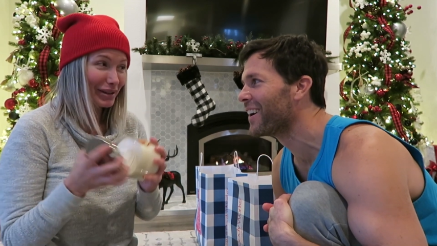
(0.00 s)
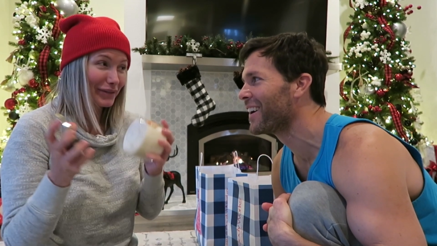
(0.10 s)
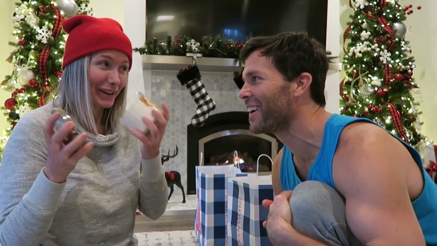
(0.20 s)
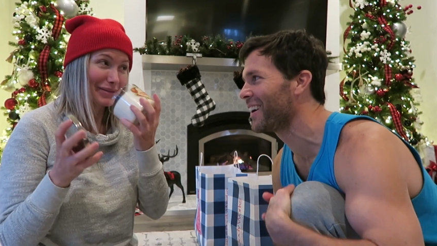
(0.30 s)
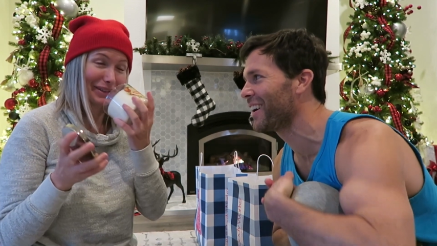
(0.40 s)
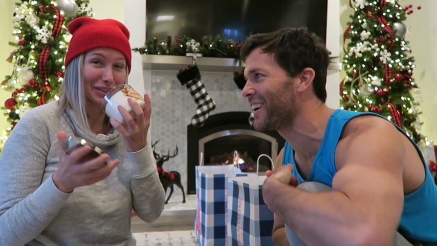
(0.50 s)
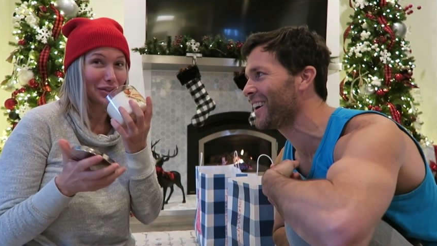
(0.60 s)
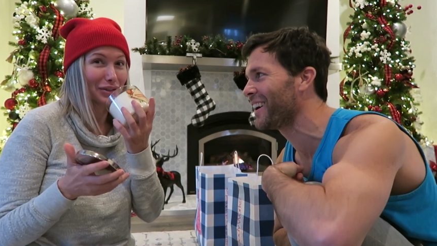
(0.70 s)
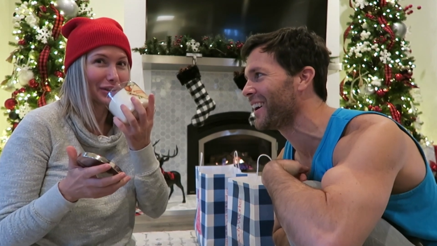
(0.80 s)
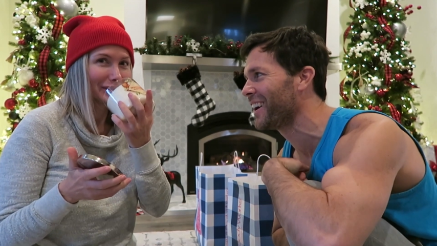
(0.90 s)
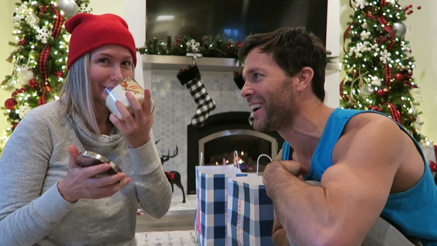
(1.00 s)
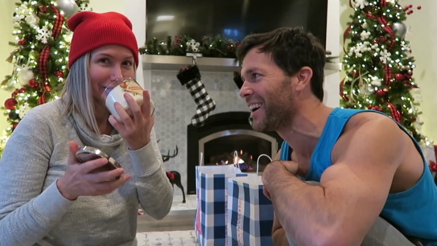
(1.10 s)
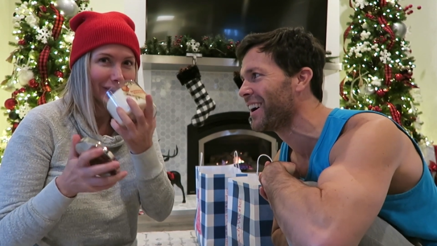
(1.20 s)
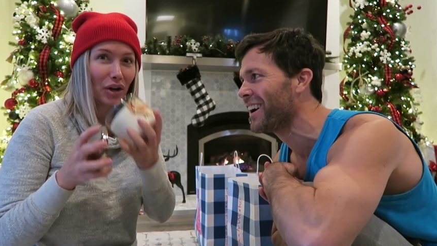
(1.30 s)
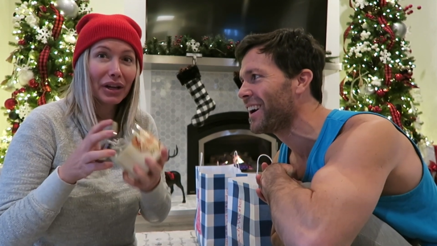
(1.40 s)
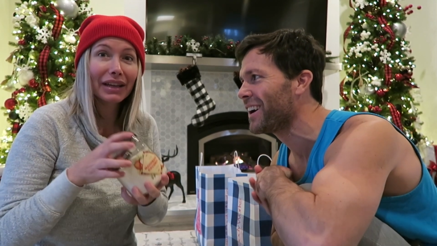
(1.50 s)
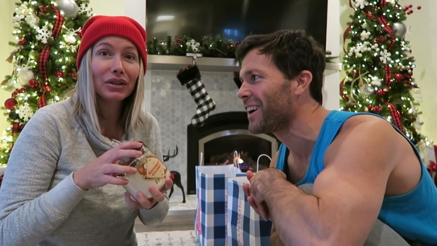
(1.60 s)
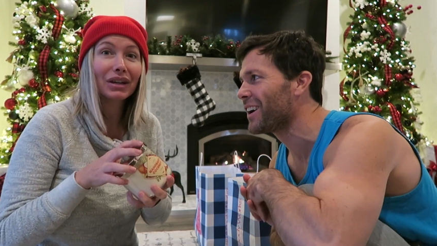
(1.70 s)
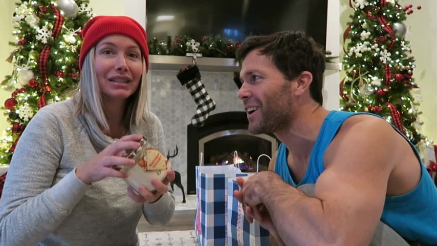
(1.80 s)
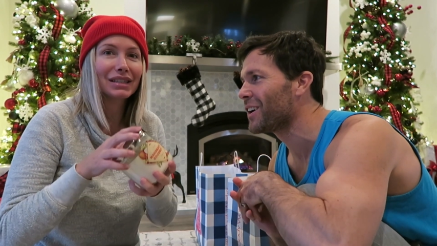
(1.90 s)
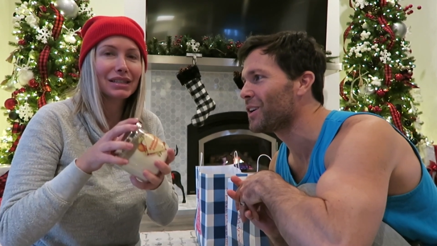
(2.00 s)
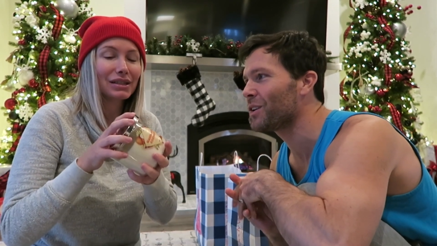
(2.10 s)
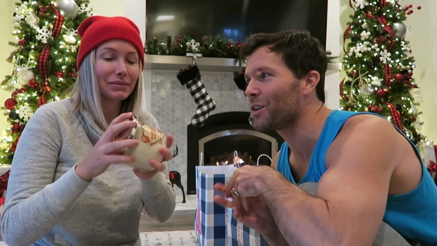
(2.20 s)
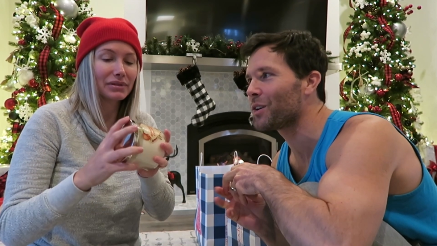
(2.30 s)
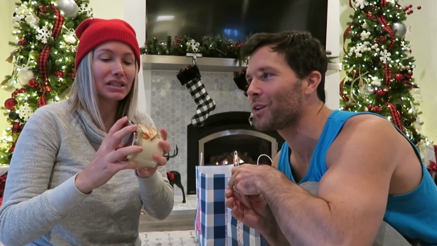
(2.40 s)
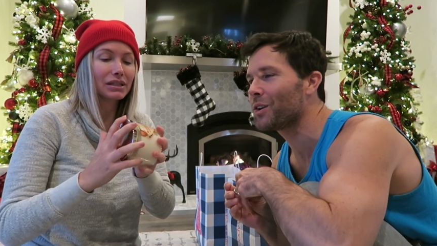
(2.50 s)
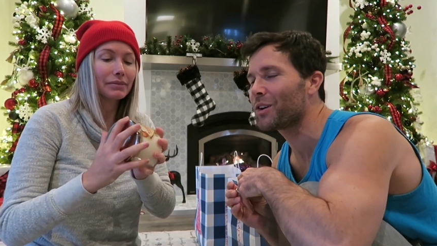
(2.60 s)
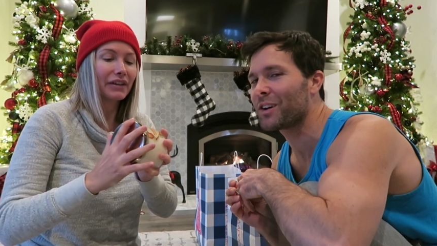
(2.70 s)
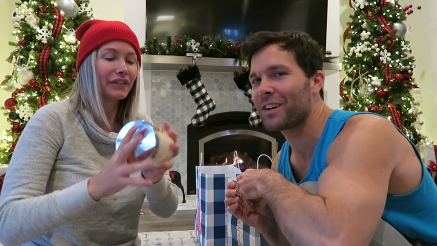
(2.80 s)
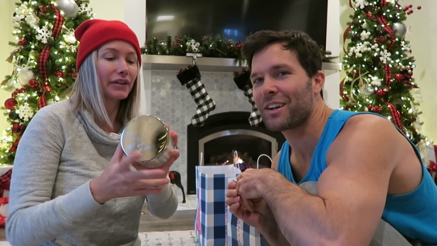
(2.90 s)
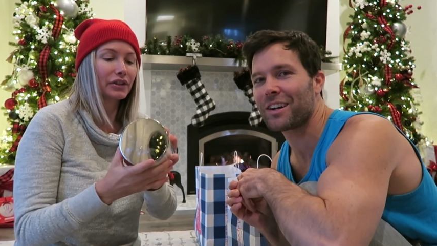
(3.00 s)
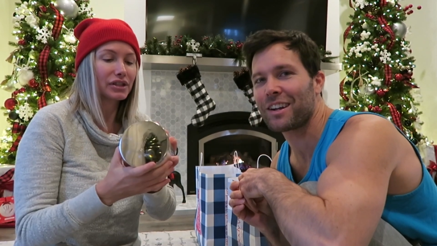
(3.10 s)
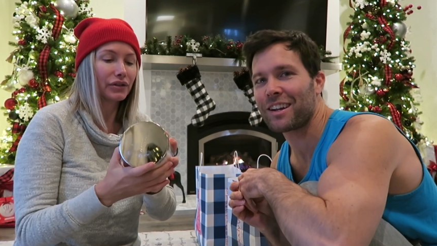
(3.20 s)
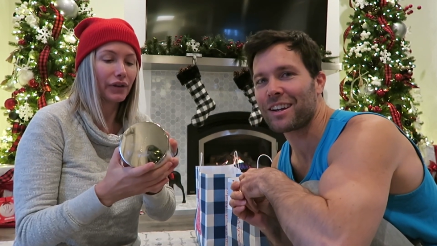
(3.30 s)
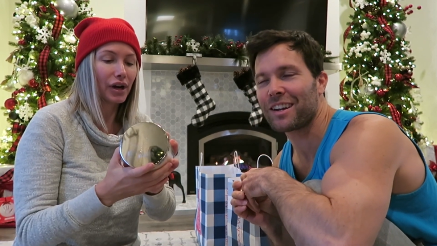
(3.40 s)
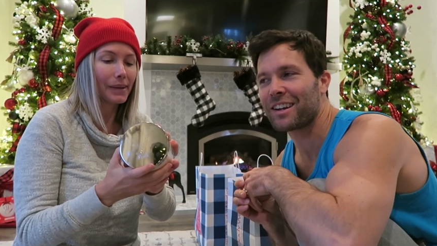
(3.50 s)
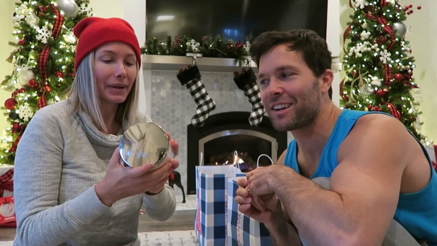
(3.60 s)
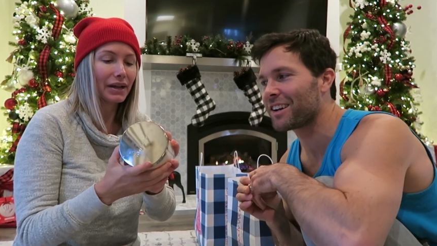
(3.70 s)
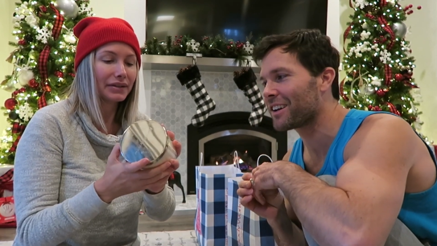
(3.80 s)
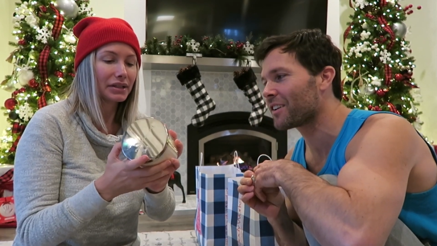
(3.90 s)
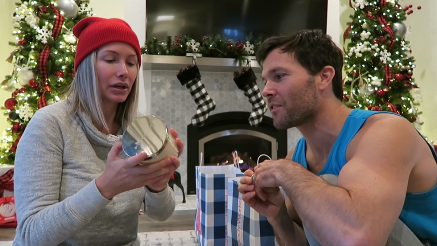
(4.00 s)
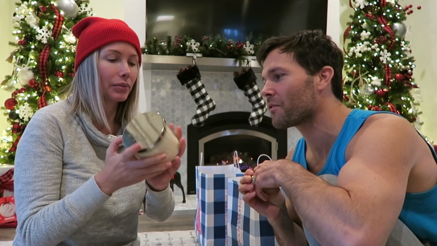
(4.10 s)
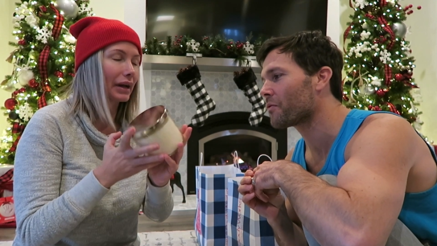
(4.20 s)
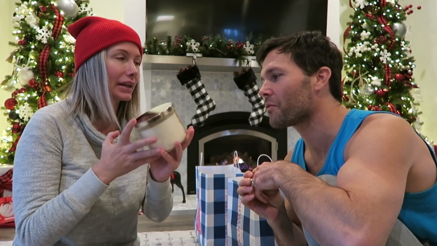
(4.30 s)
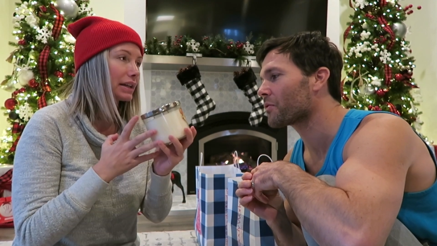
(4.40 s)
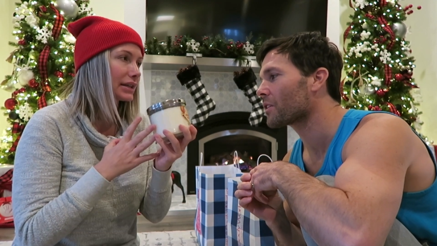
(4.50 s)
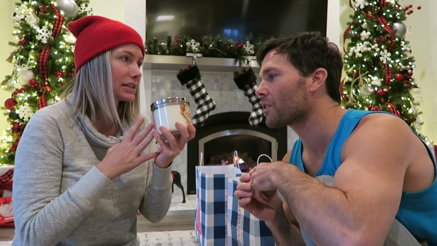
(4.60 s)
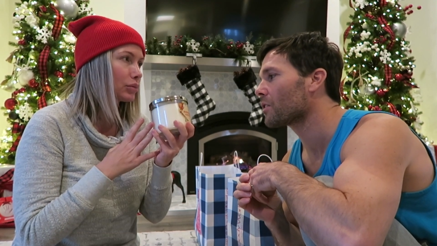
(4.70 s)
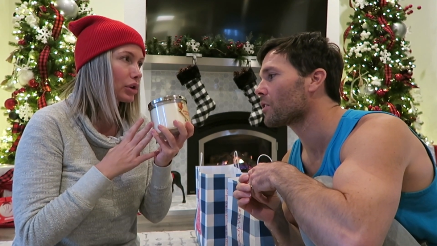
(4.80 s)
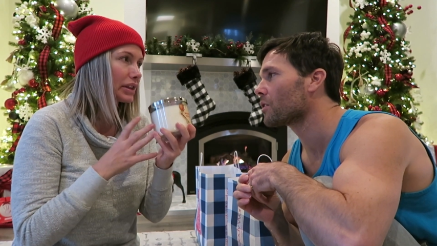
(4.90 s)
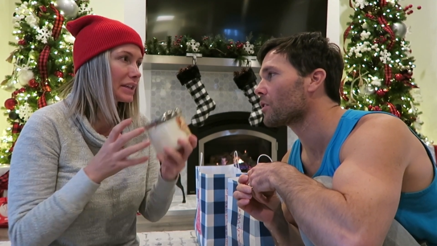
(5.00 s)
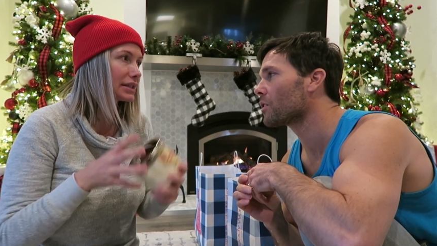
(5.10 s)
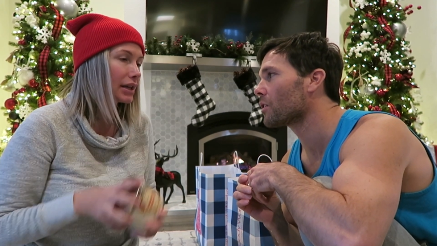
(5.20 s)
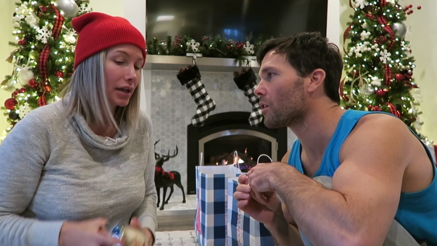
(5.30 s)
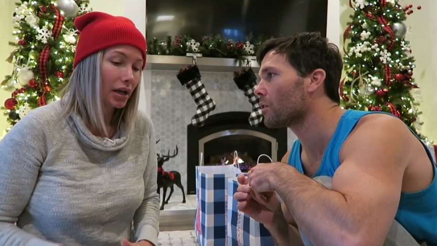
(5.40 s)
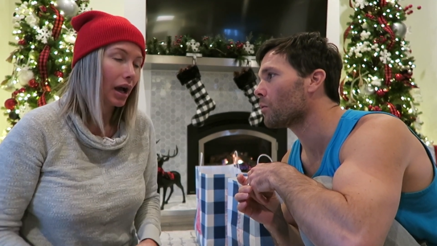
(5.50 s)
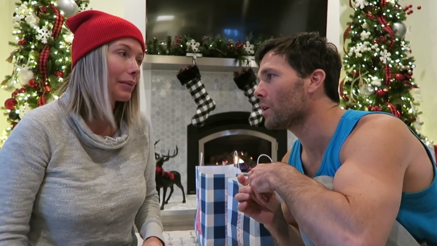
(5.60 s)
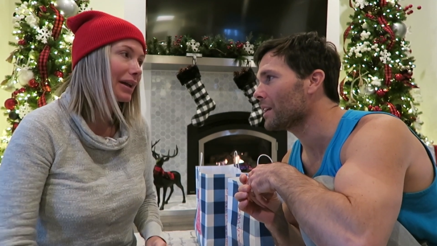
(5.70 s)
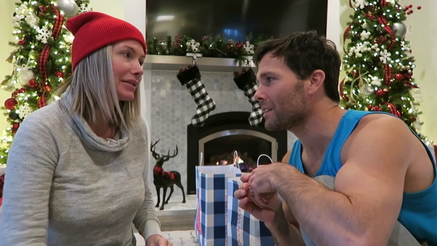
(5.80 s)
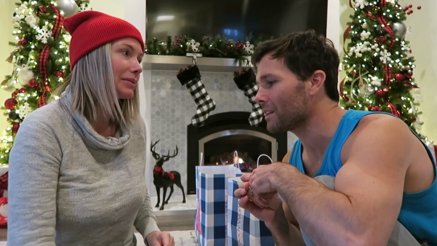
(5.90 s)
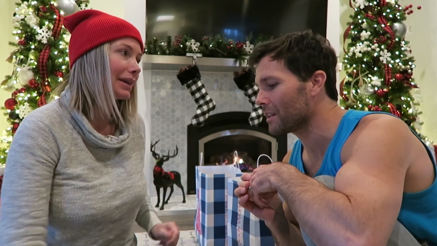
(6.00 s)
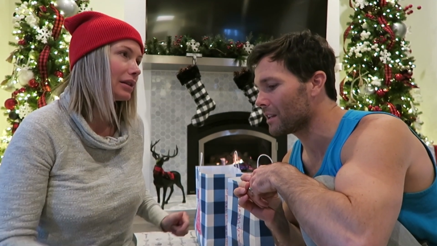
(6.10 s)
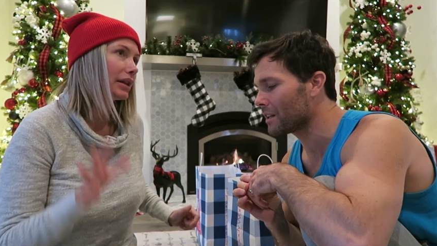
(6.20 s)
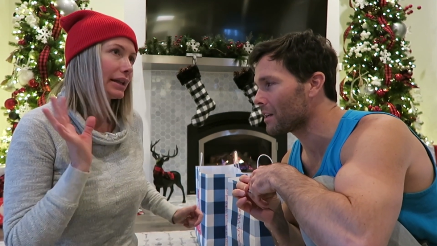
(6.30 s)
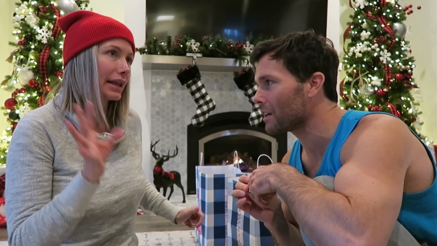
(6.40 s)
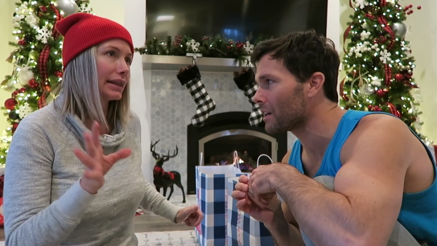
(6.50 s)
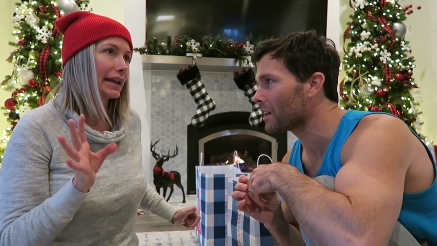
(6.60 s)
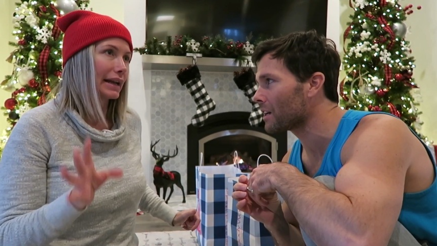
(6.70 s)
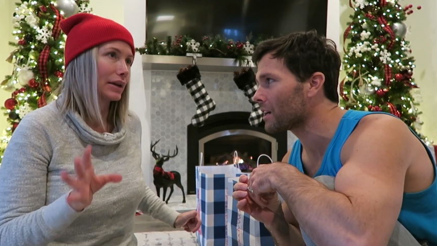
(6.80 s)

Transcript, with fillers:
Speaker 1: Pretty funny, but it's true. Okay, you guys, this is this is my favorite so far. I might have to go back and get some more of these. What? I might have to make a late, a late